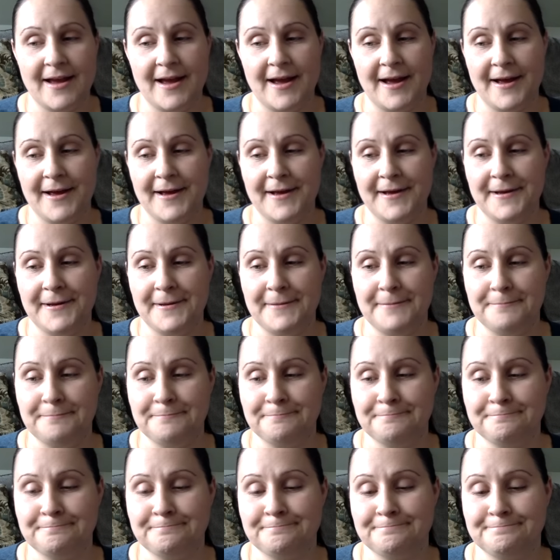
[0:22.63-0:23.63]

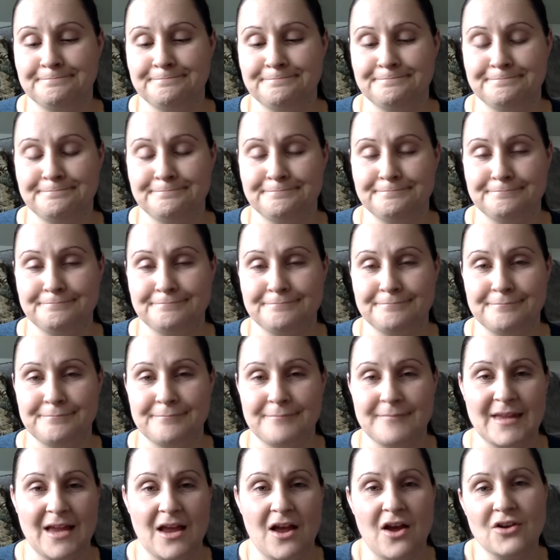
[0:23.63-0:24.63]

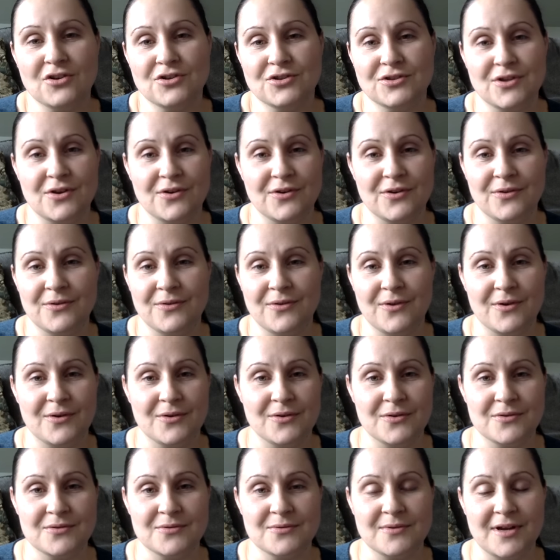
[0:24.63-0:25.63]
I'll show you
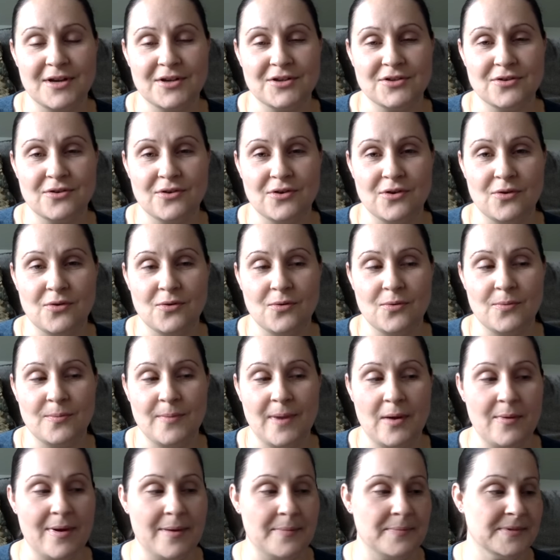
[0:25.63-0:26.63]
those when I show you
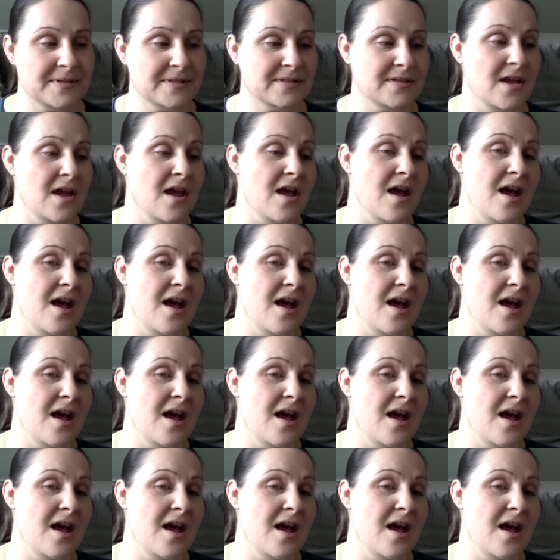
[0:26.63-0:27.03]
my whips.